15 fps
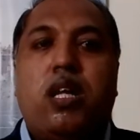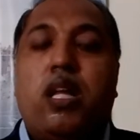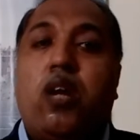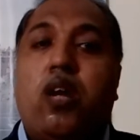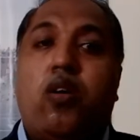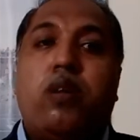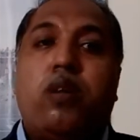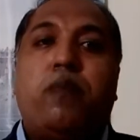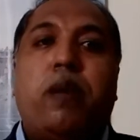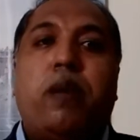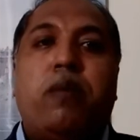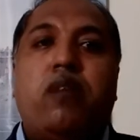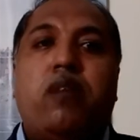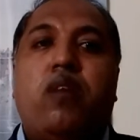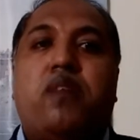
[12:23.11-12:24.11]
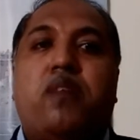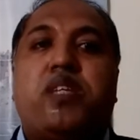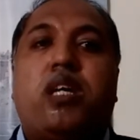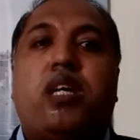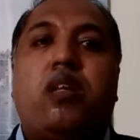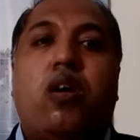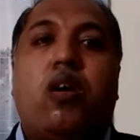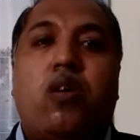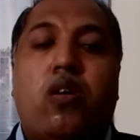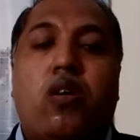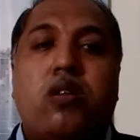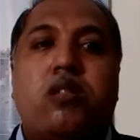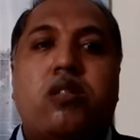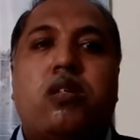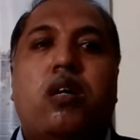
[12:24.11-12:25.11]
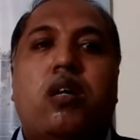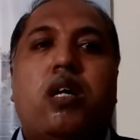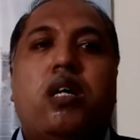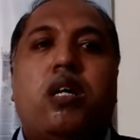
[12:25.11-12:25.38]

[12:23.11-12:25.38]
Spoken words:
There are a lot of people we have seen across